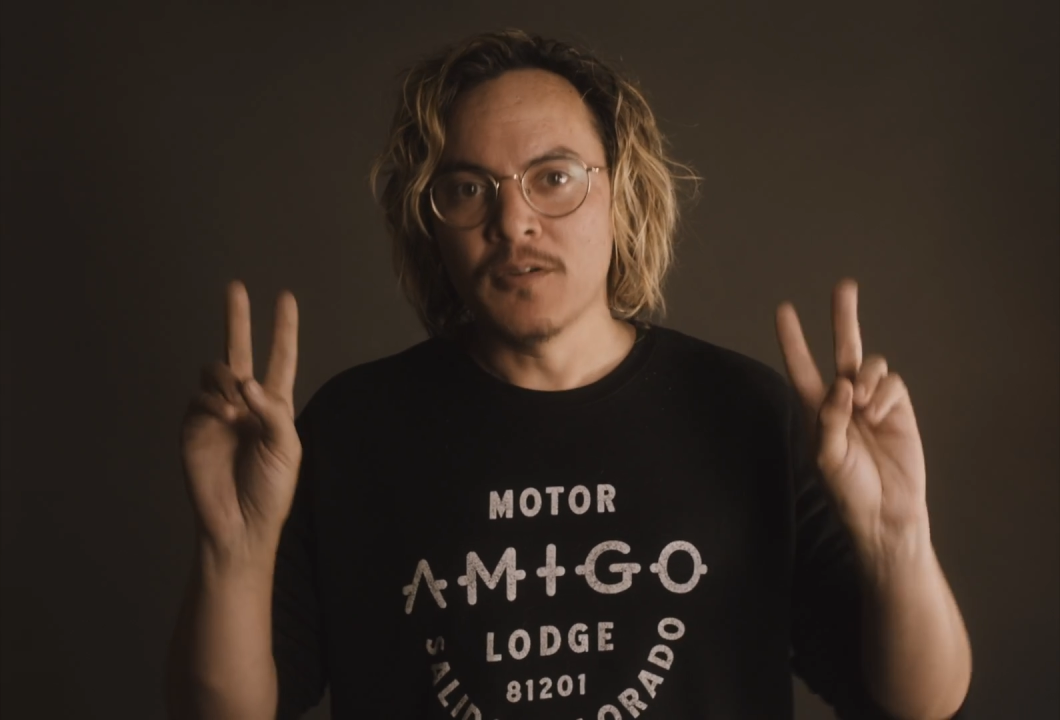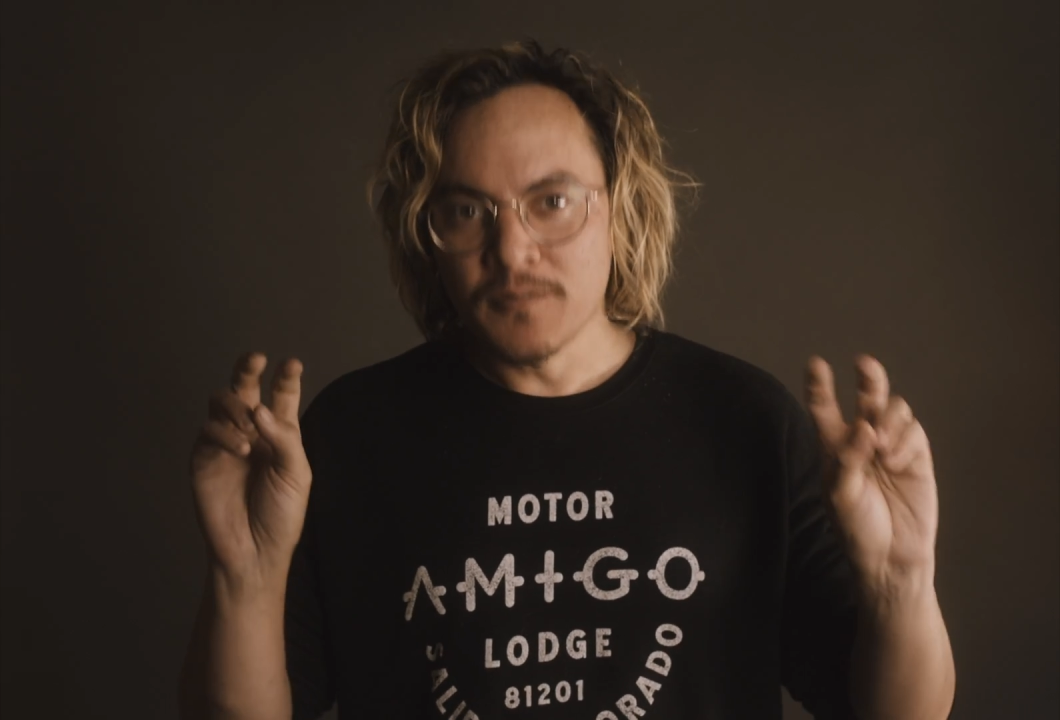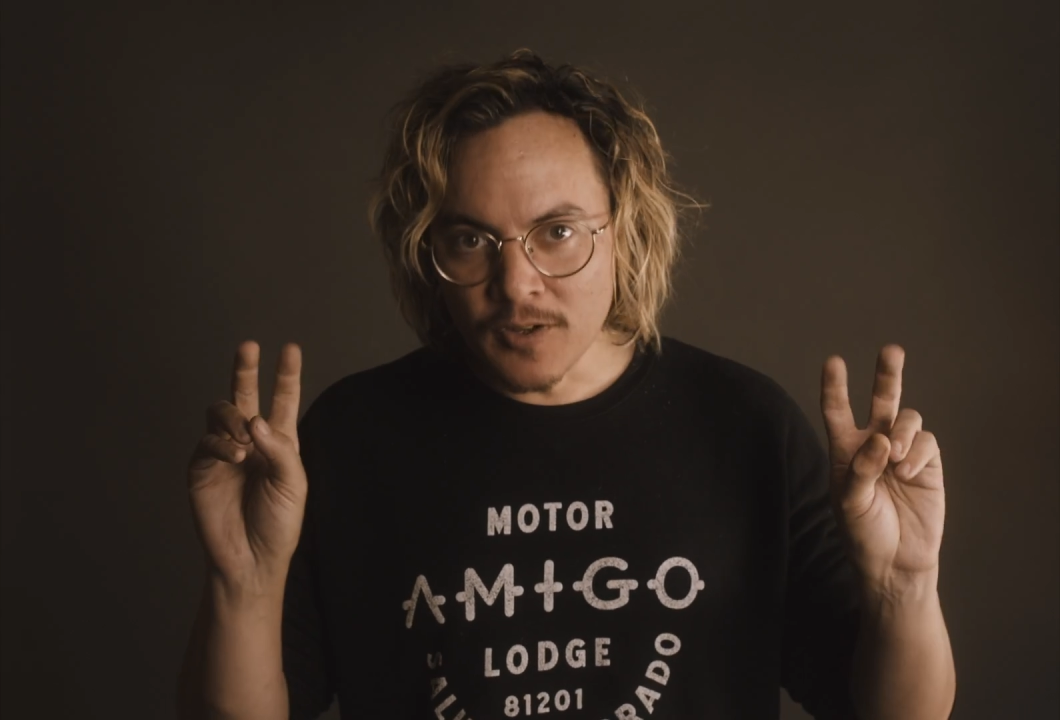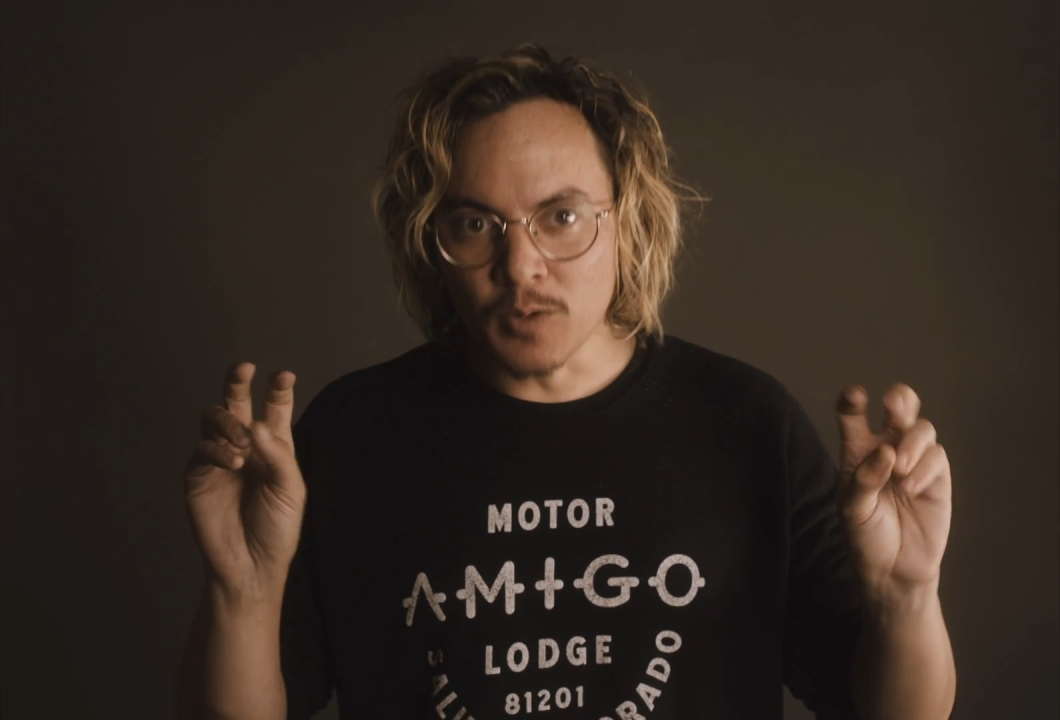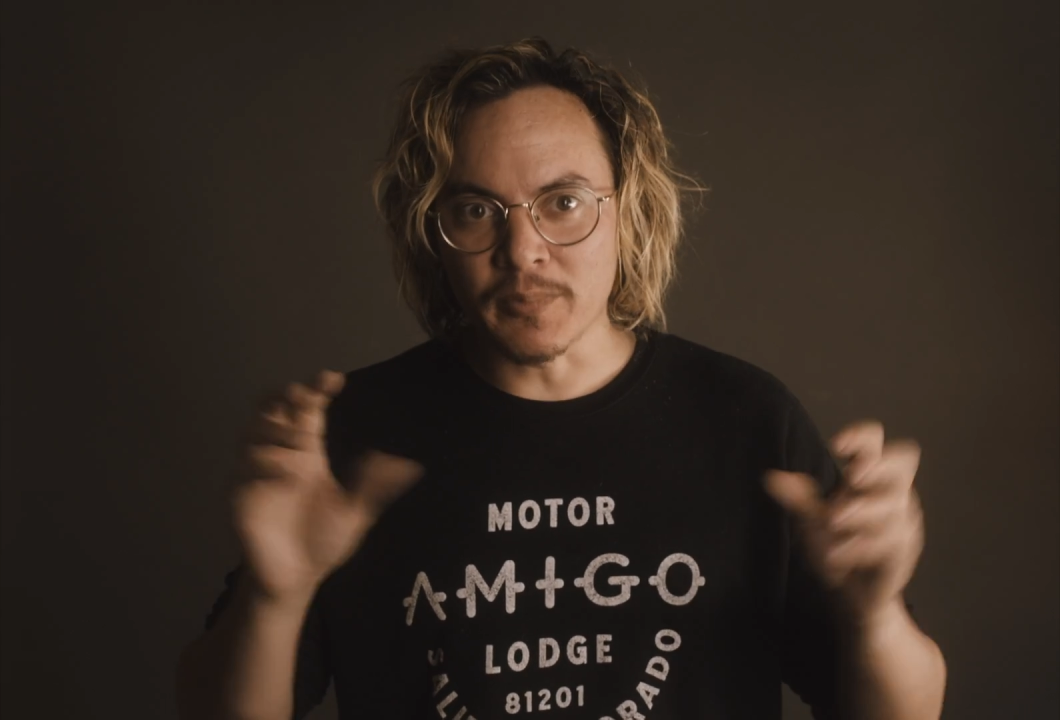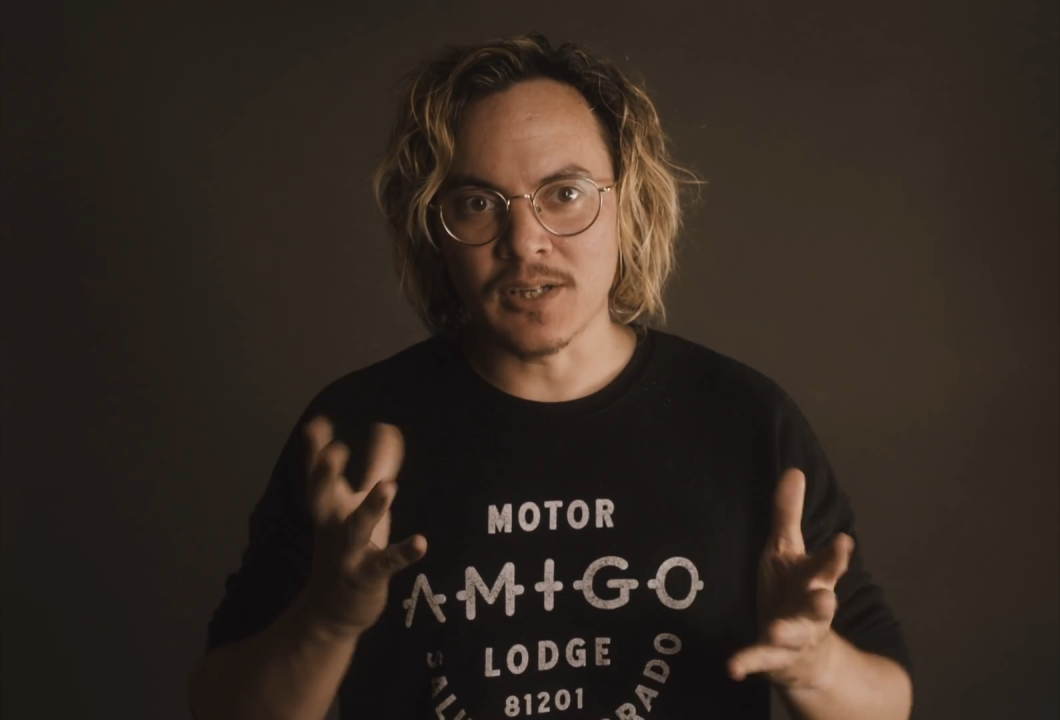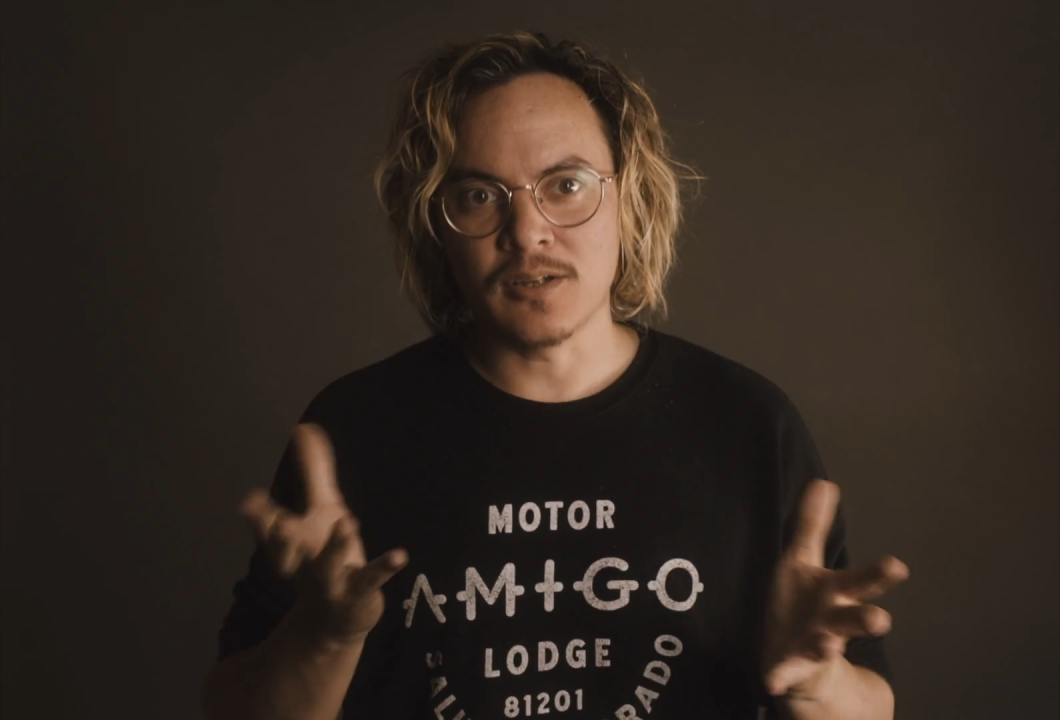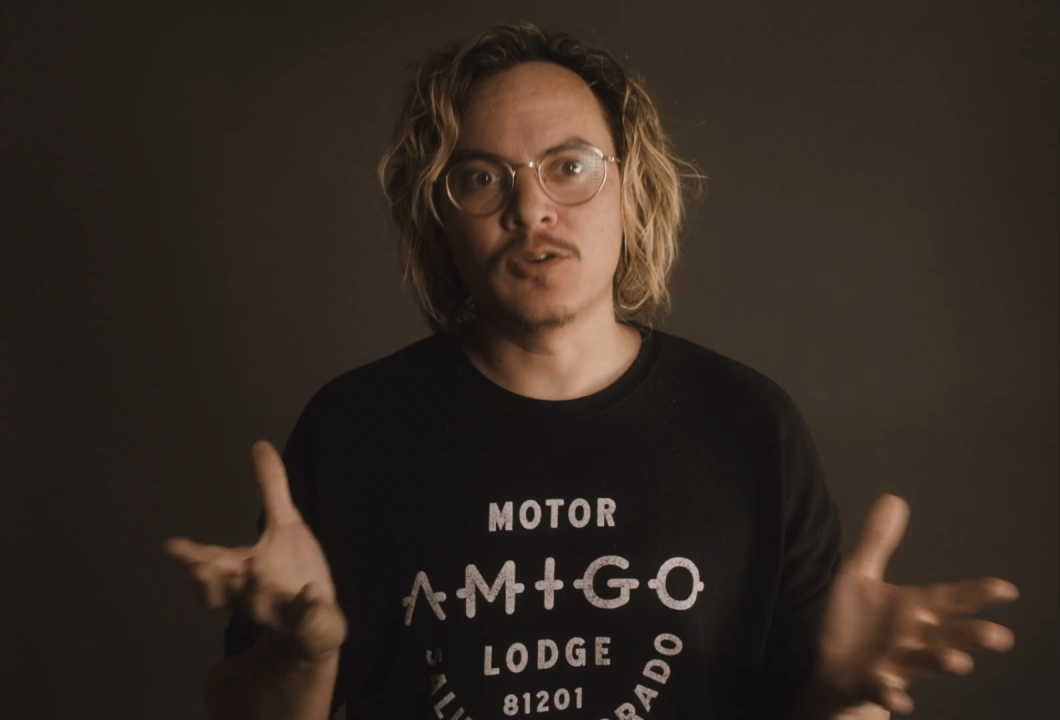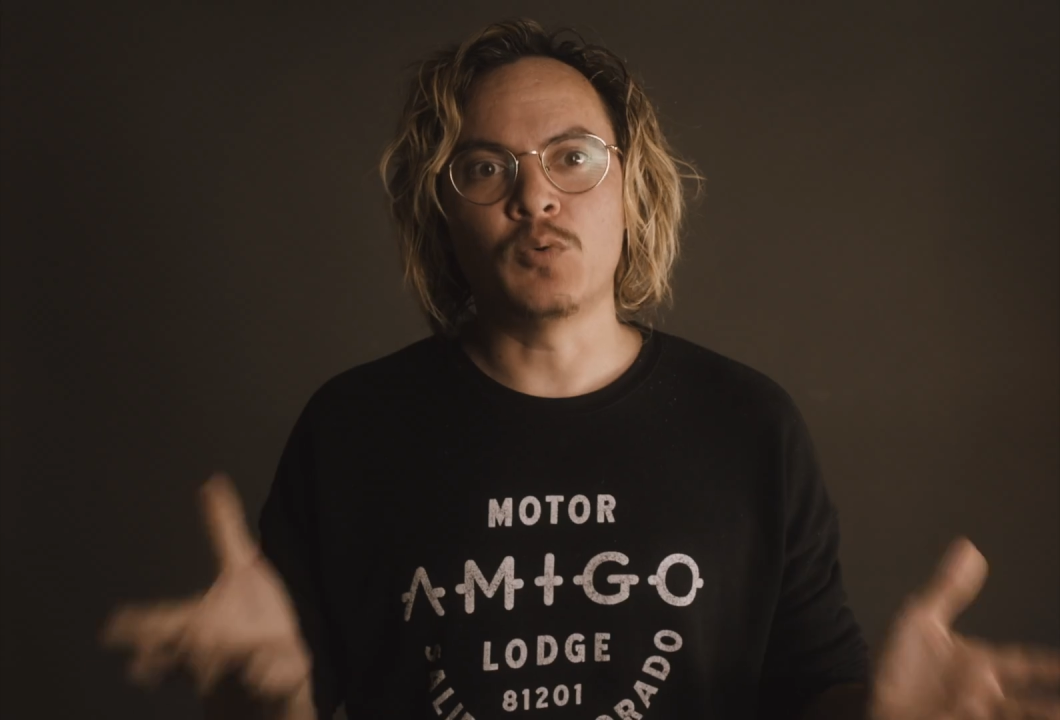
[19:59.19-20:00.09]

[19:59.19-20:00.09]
filmic